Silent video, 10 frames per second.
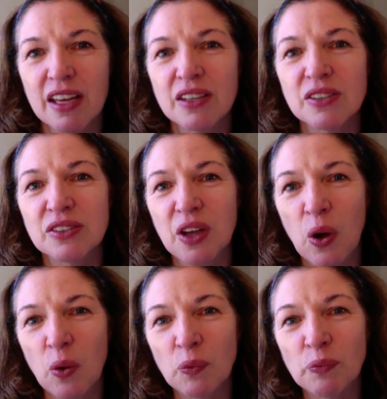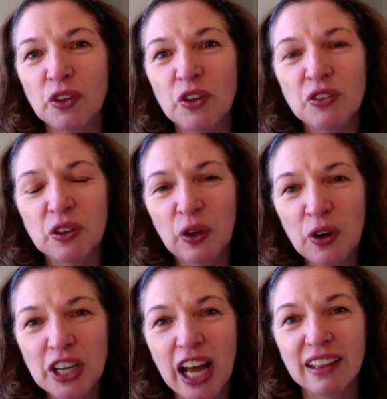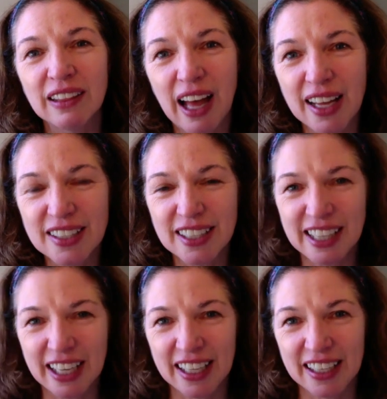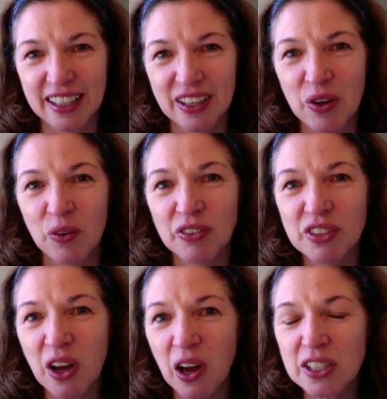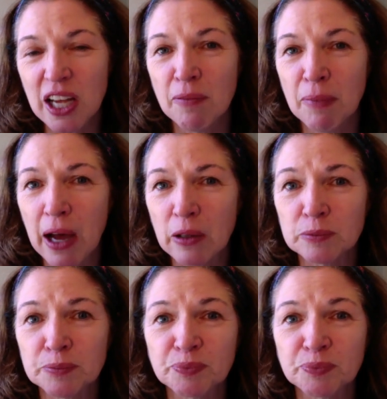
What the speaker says: So you've learned a lot today. We've talked about